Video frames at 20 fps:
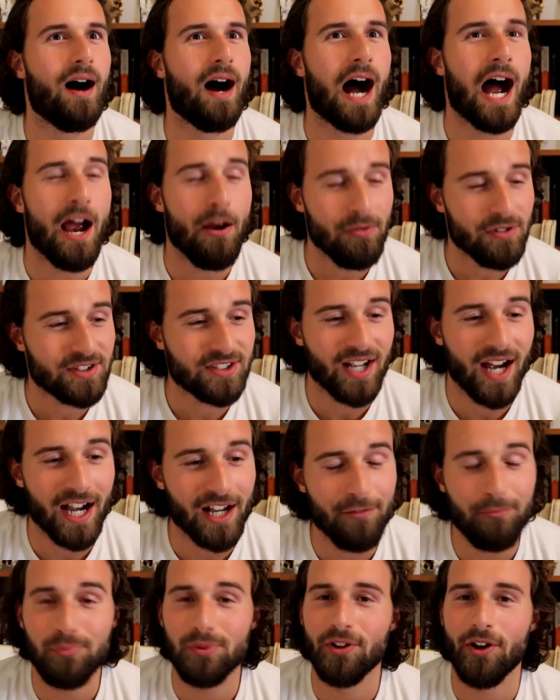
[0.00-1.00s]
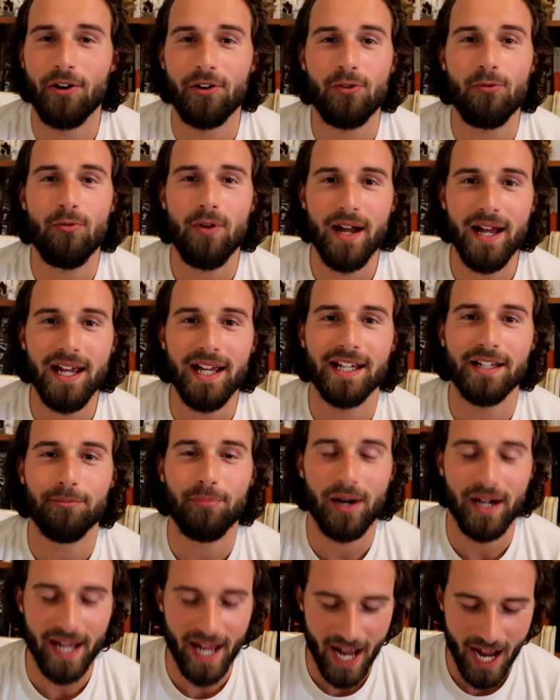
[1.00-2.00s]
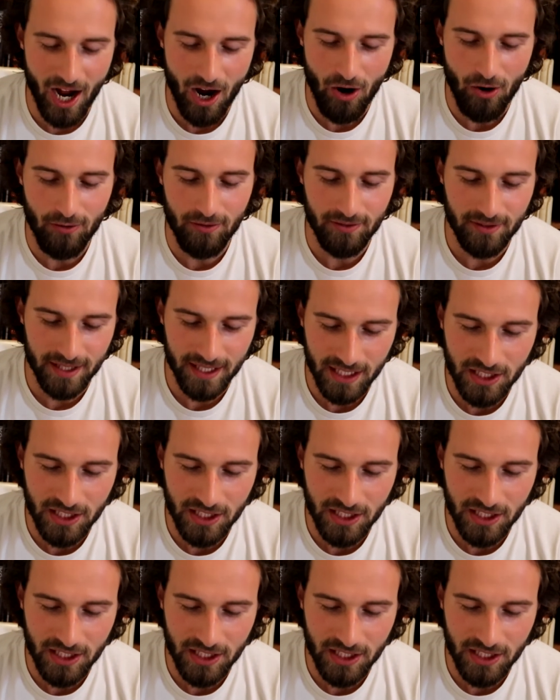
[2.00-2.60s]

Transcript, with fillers: I was kind of blown away by how